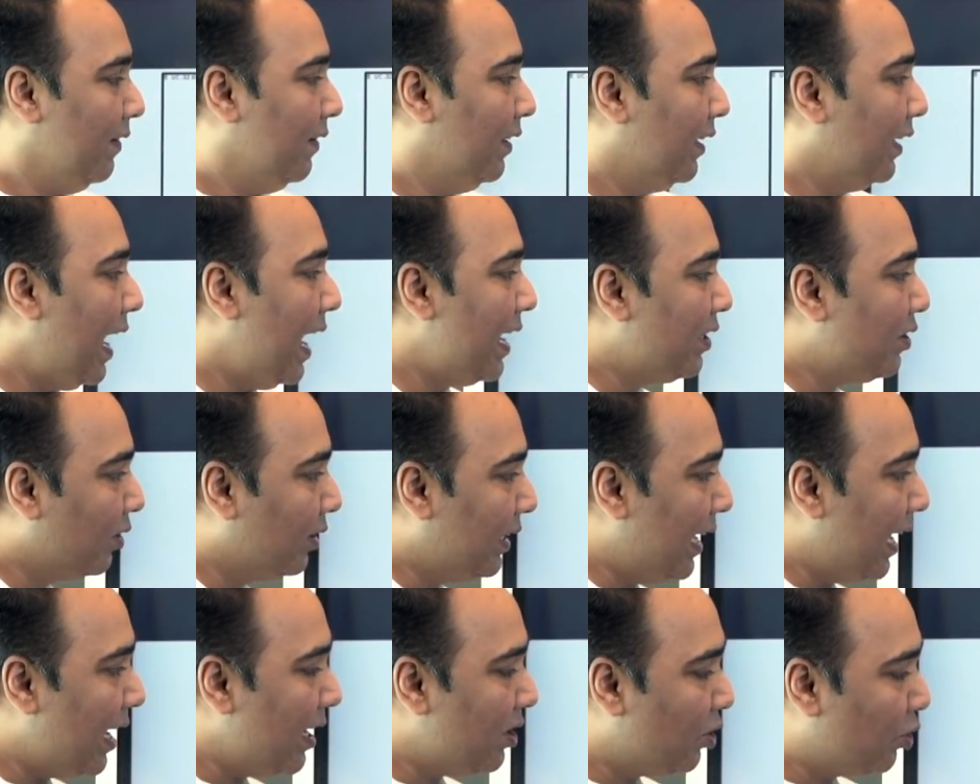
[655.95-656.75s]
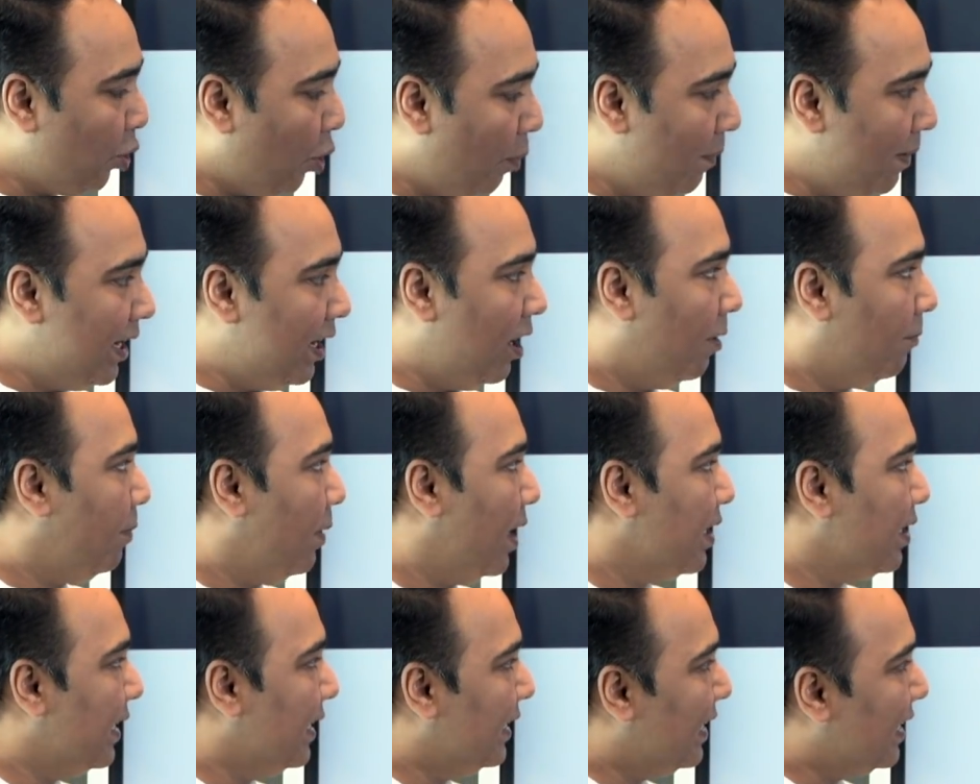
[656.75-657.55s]
Right, so there are so many
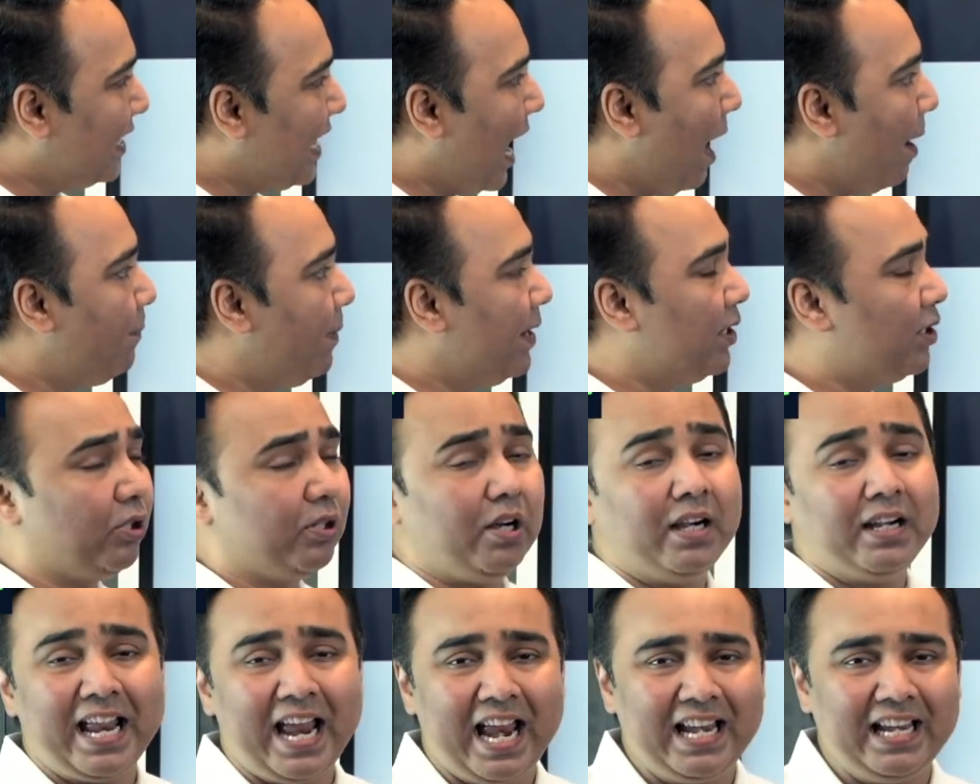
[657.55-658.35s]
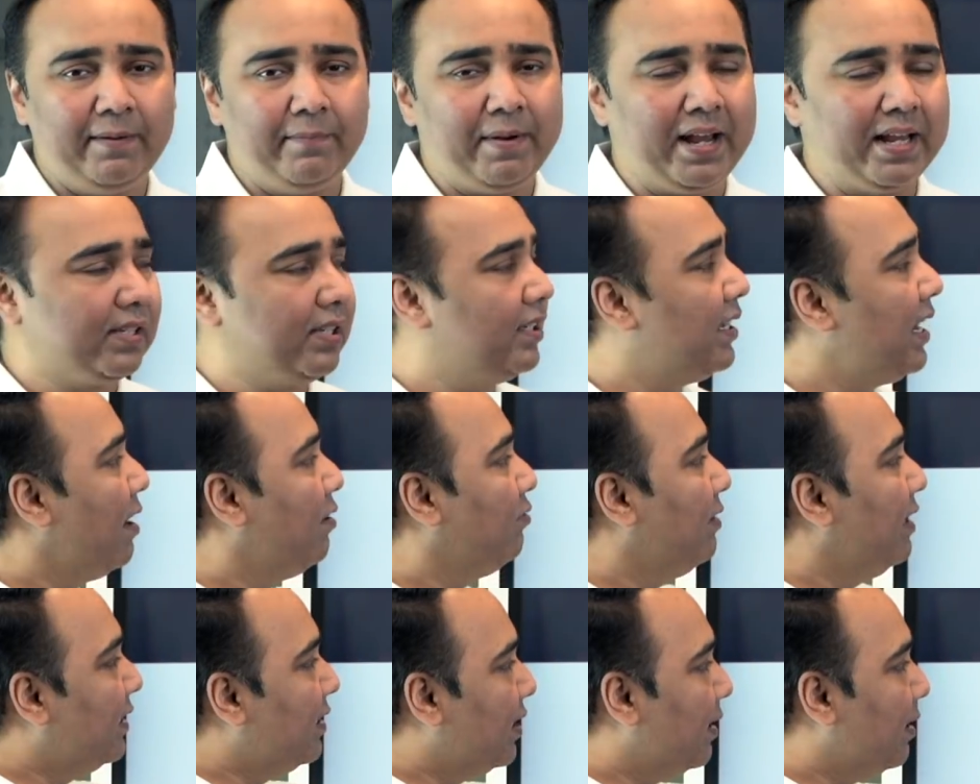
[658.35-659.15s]
opportunities. This happens on a daily basis.
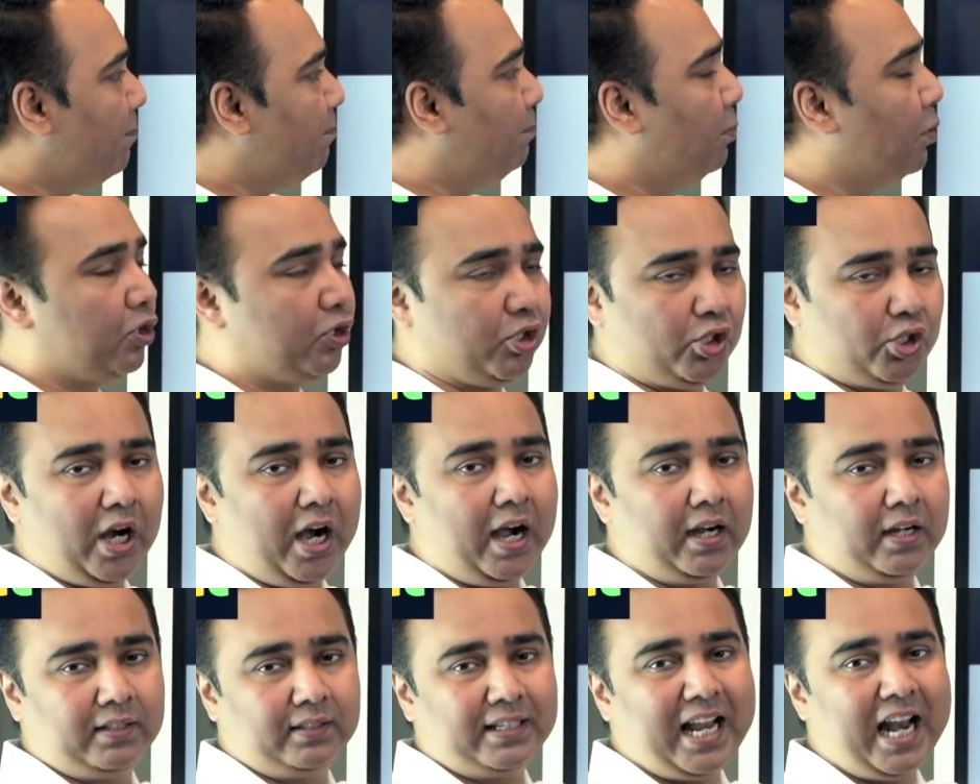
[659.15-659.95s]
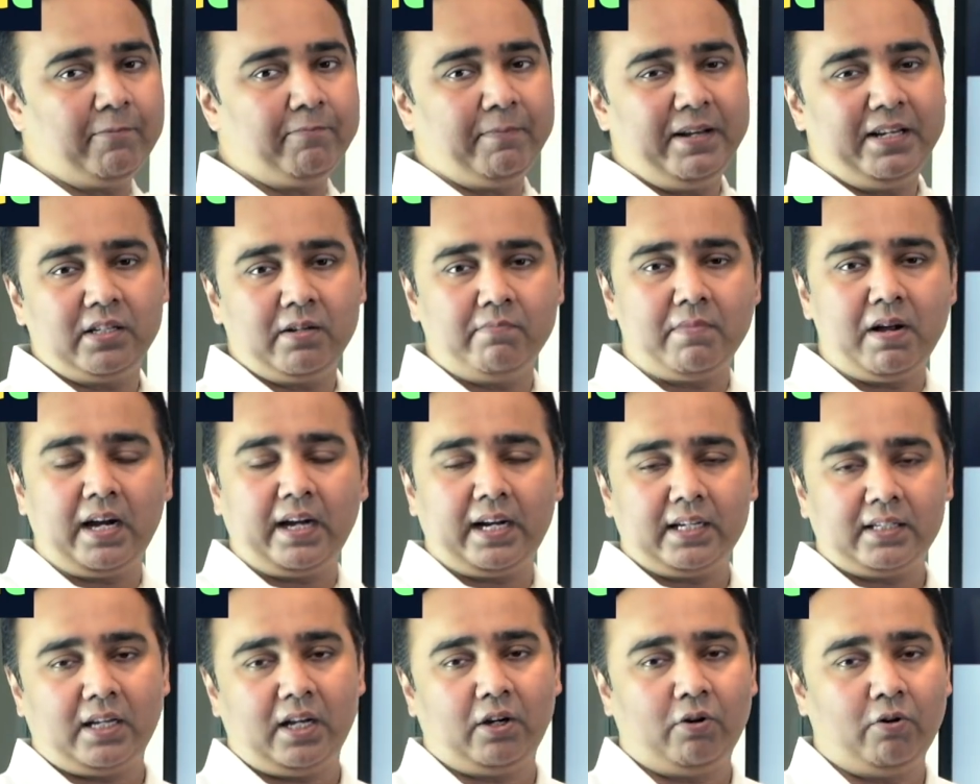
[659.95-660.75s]
It's a put chart. That means the
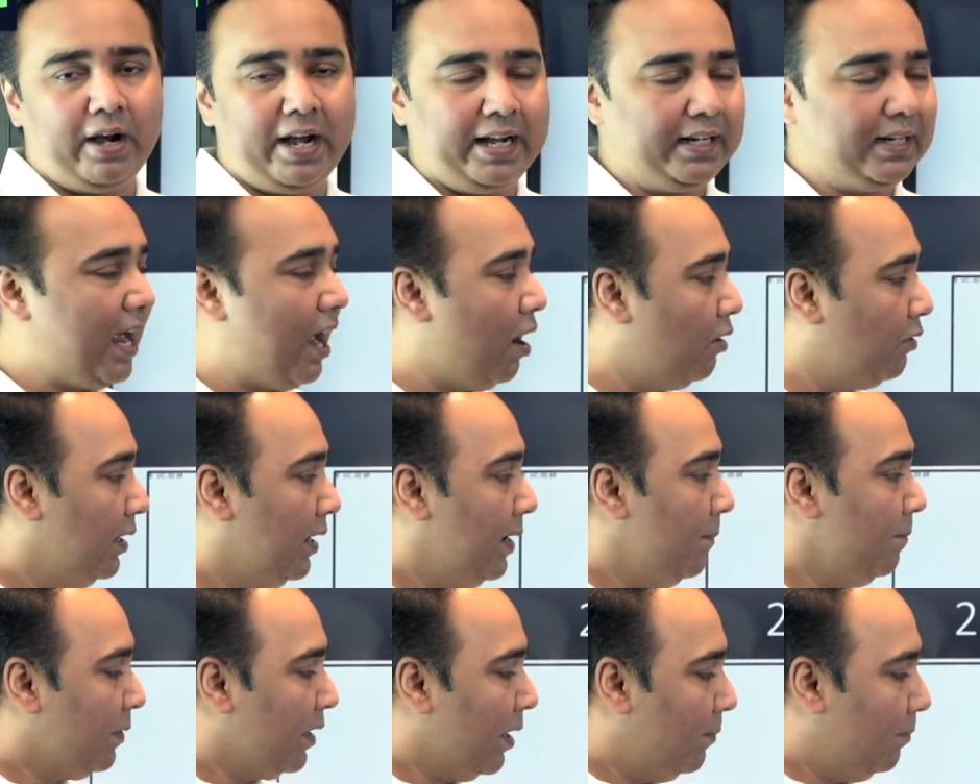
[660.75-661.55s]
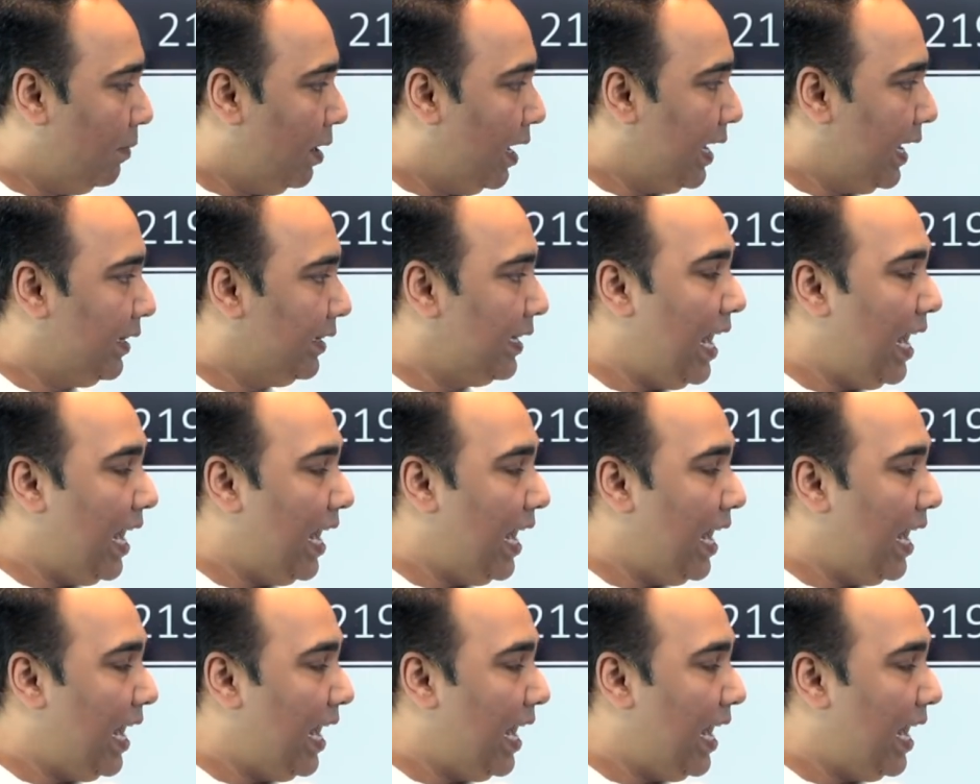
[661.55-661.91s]
markets are going down, but in